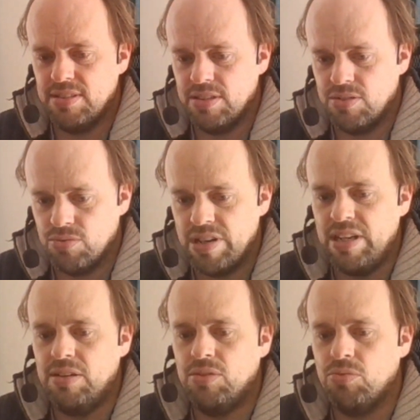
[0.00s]

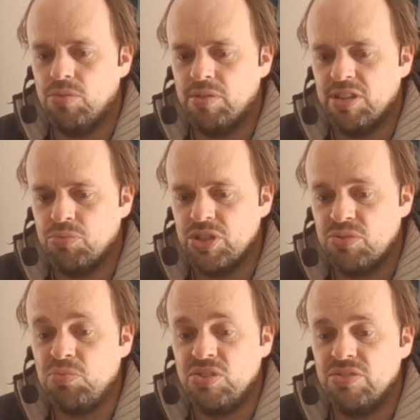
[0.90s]
degree,
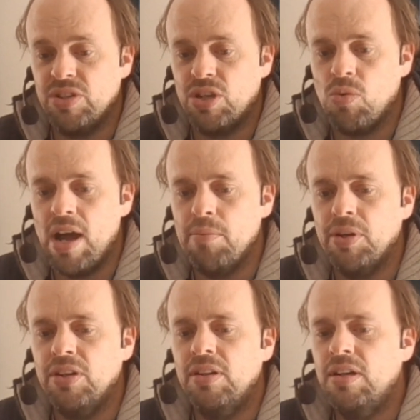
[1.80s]
which was a requirement.